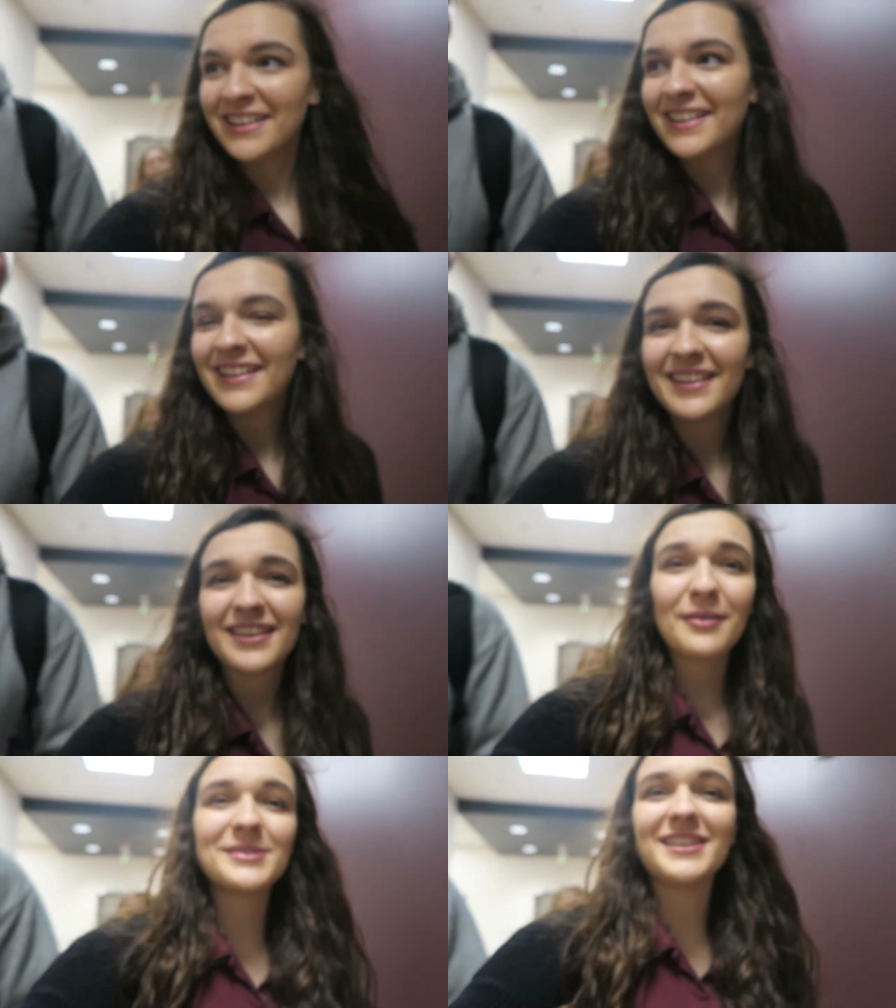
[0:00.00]
You're a
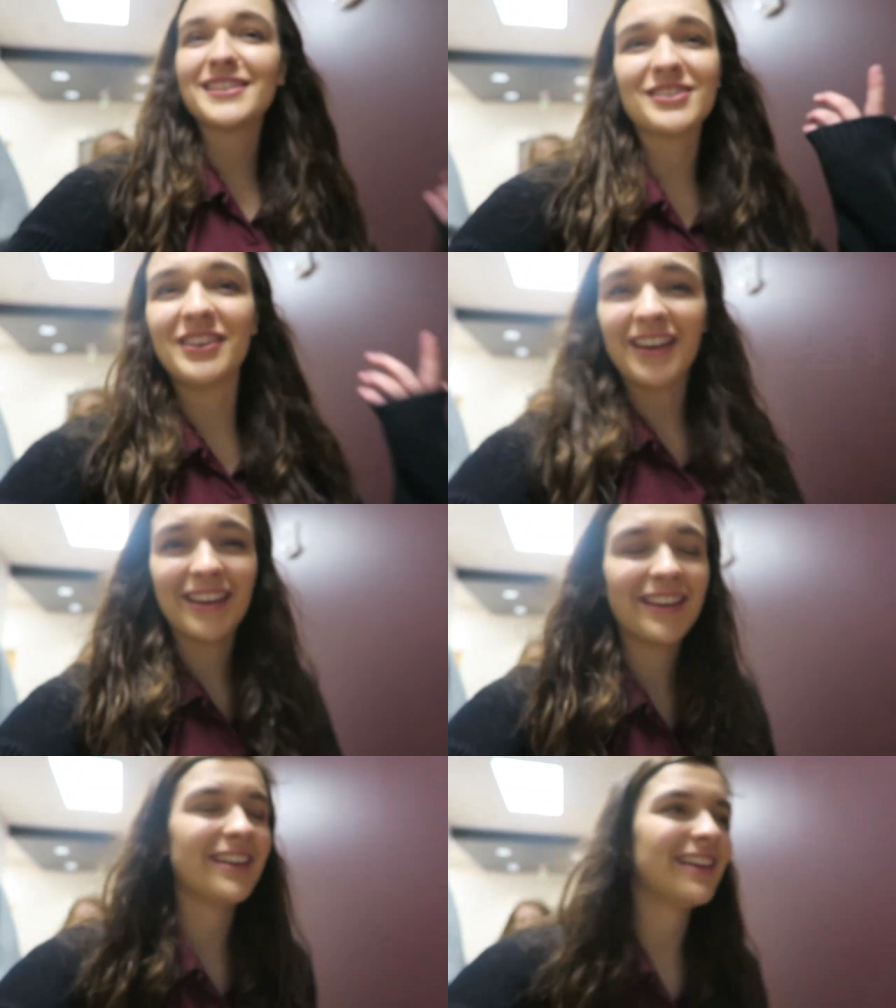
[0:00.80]
liar! That was yesterday.
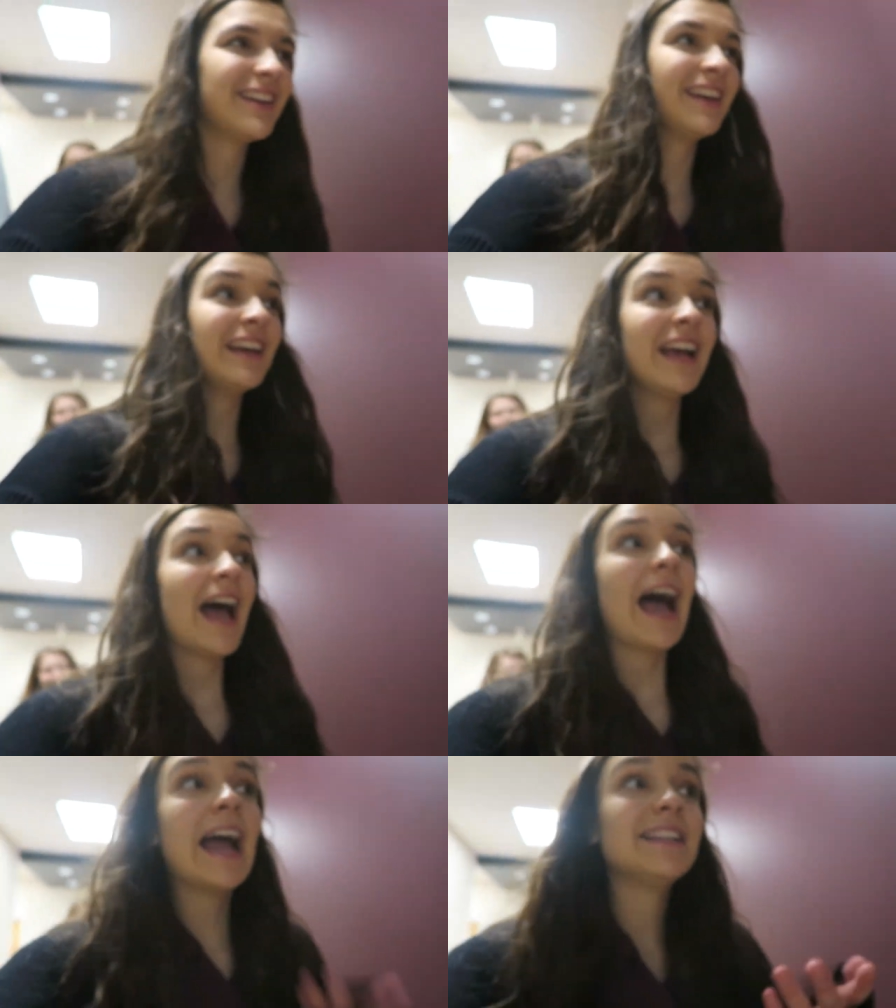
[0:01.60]
You just lied to your
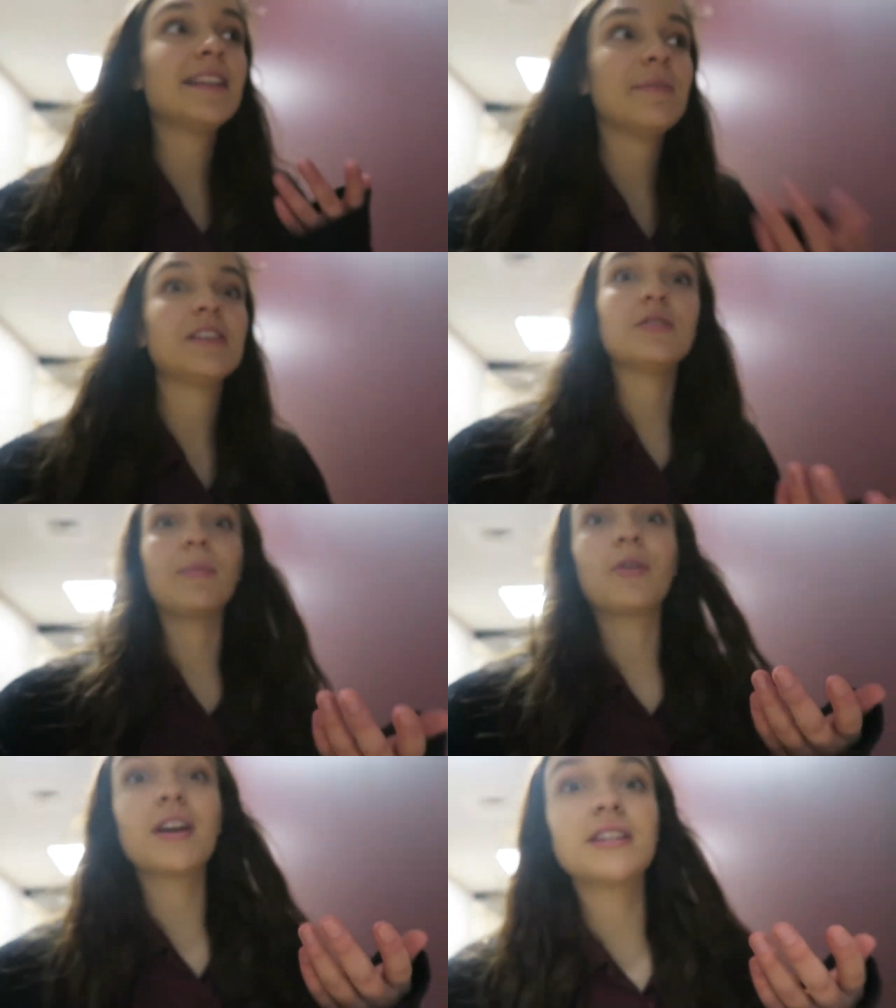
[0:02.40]
fans. I didn't mean to. I'm
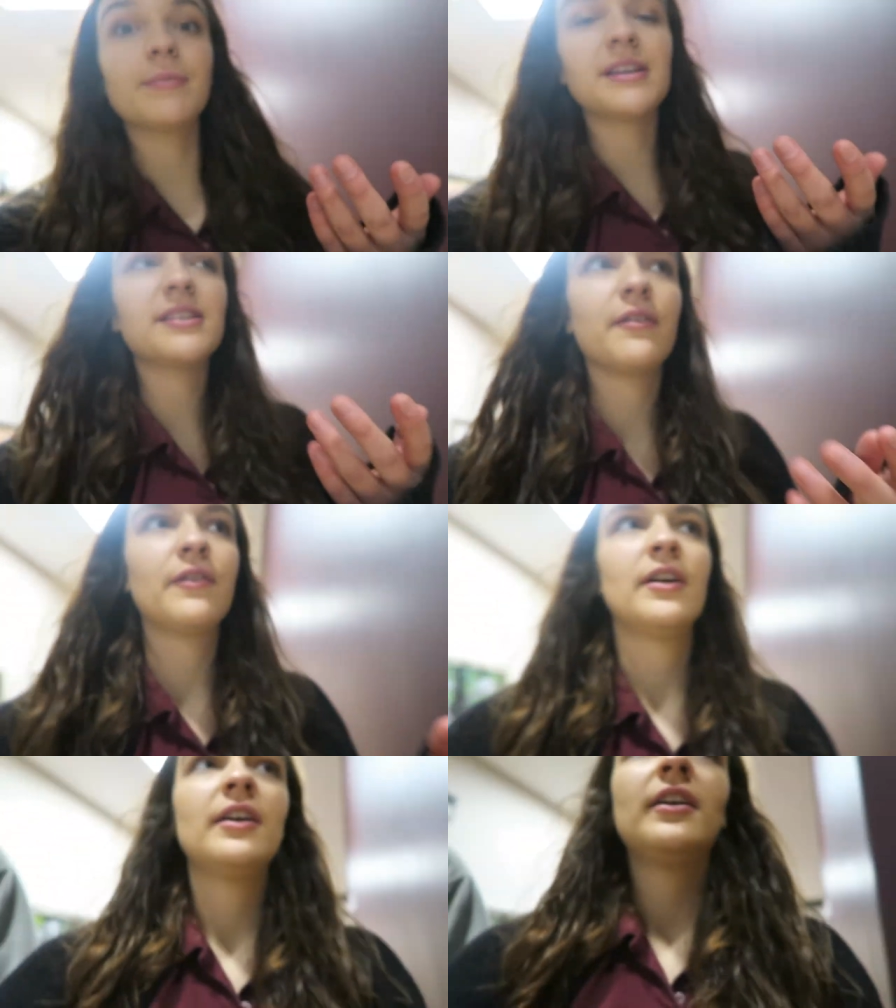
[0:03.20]
going to.
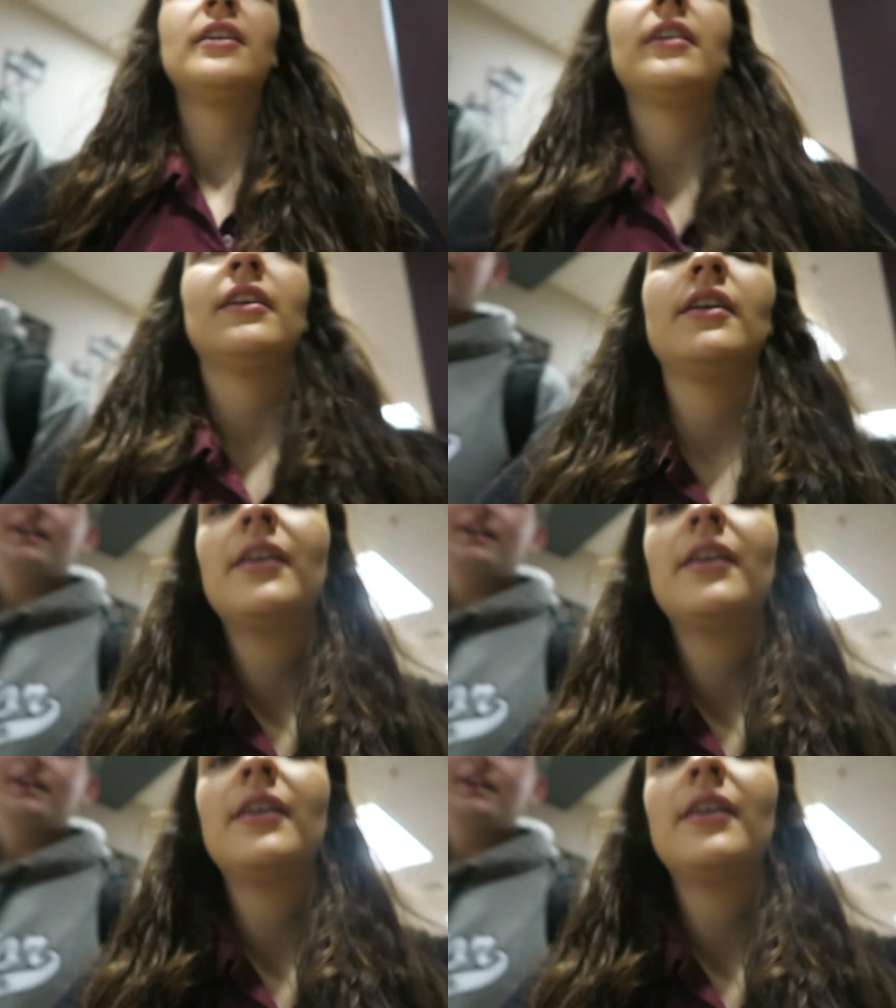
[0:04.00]
Unsubscribe from Emma,